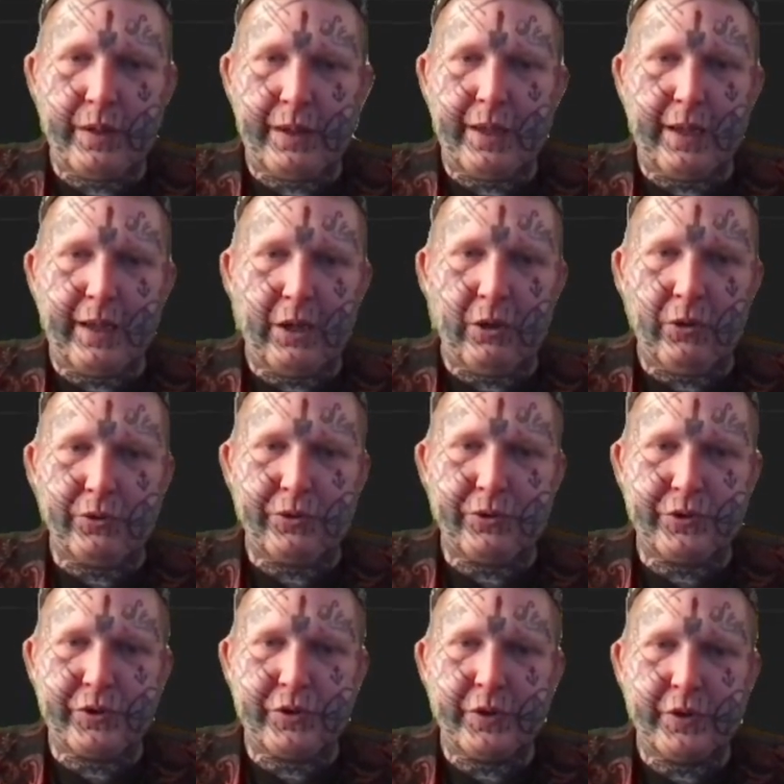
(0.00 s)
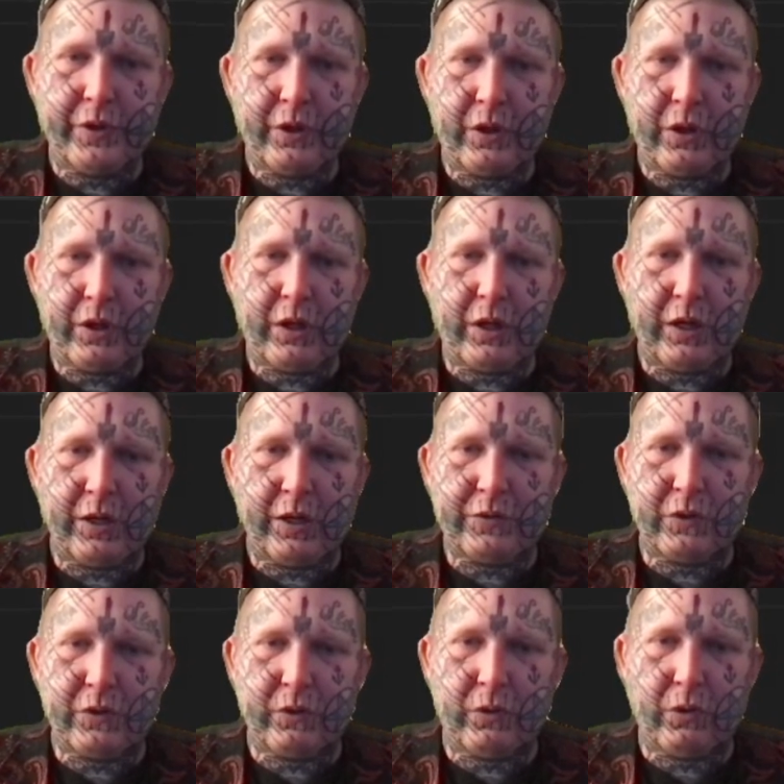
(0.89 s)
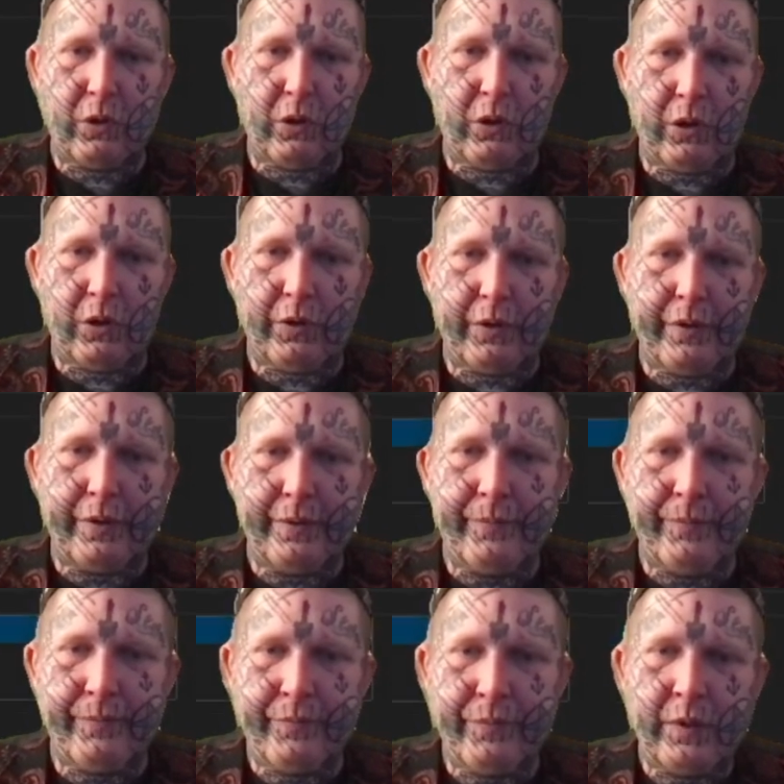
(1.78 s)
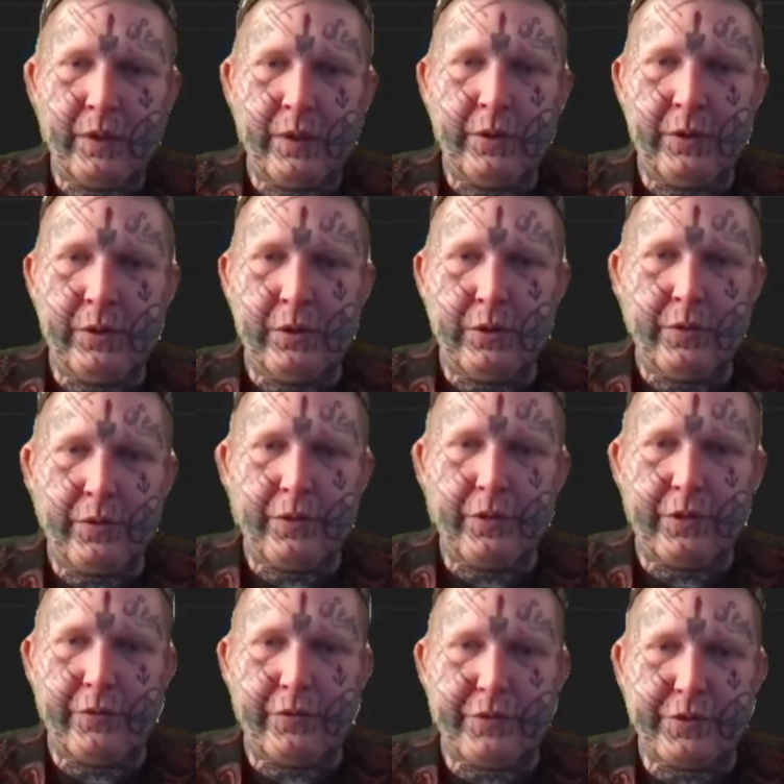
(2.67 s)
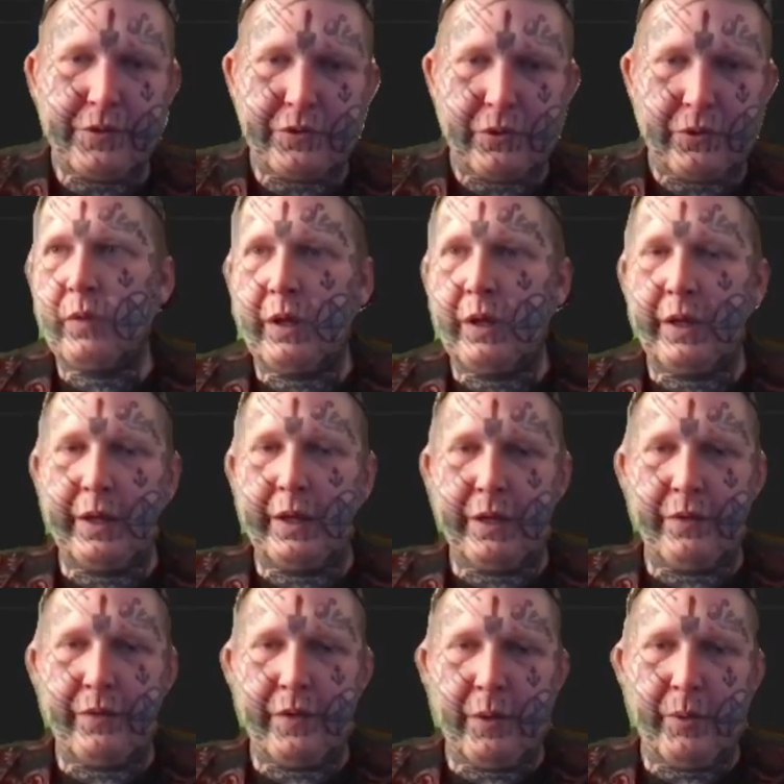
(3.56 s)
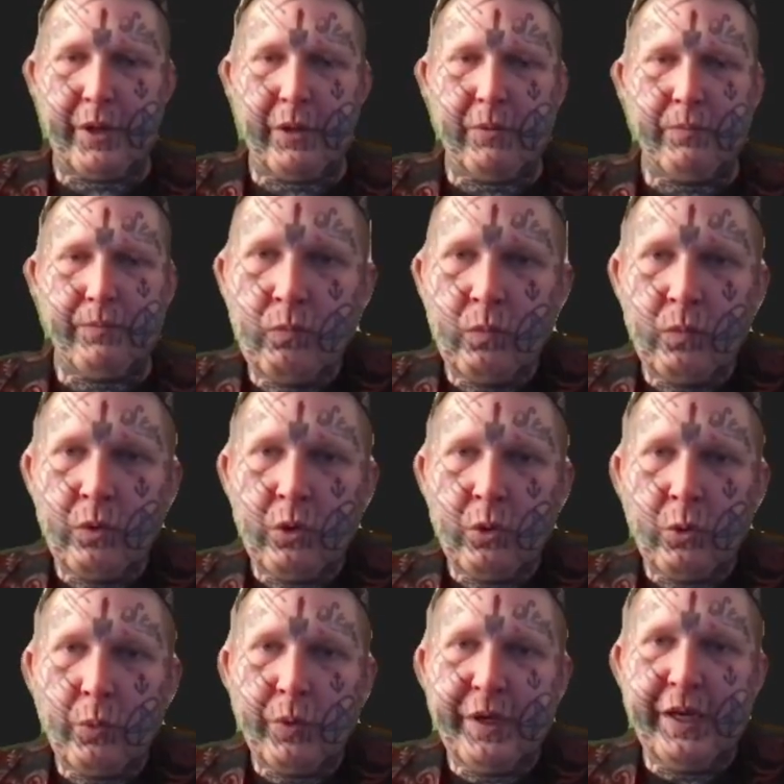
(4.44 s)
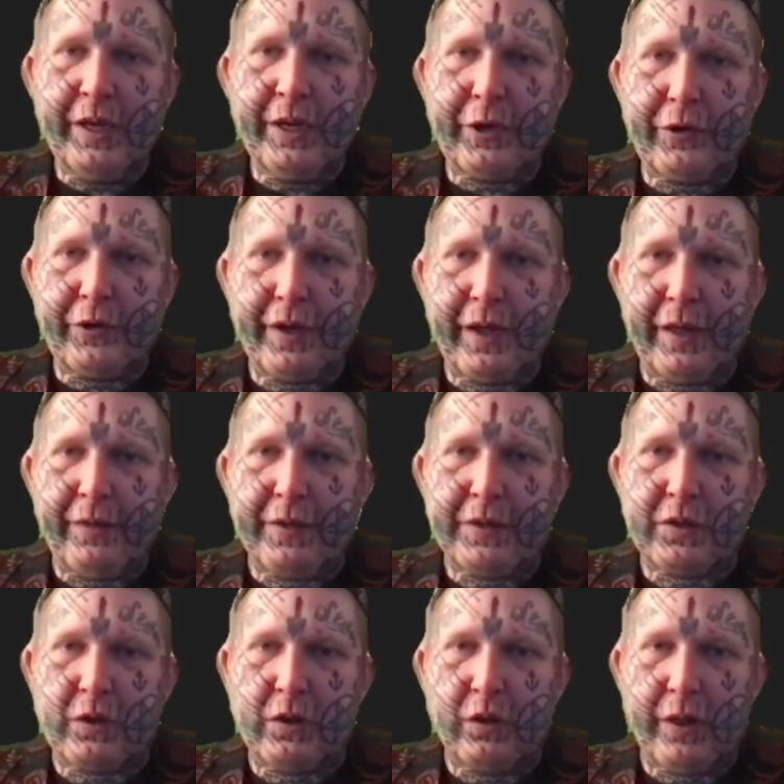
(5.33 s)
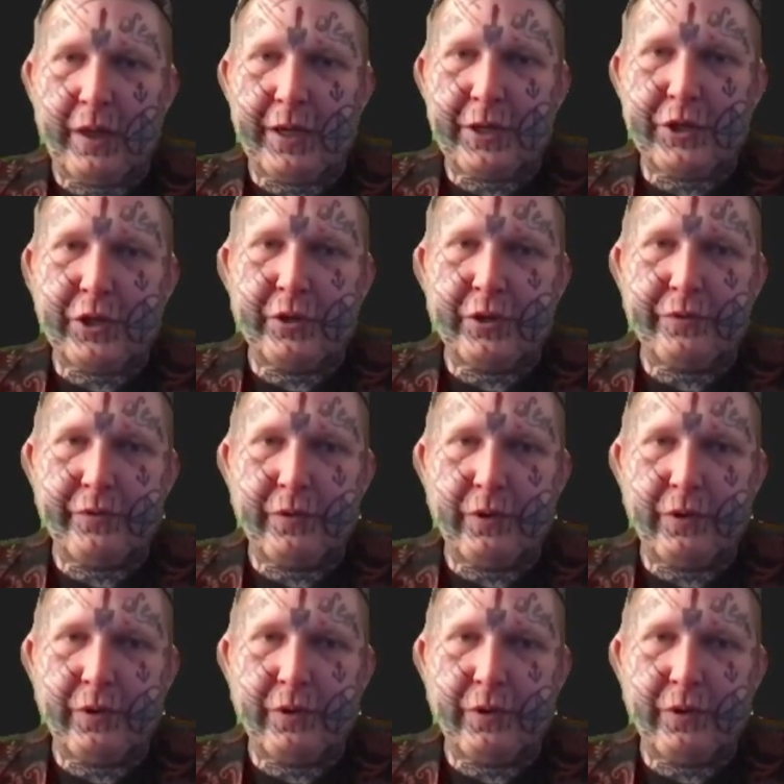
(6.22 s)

Else, console log the result. And there we go. We need to create this collection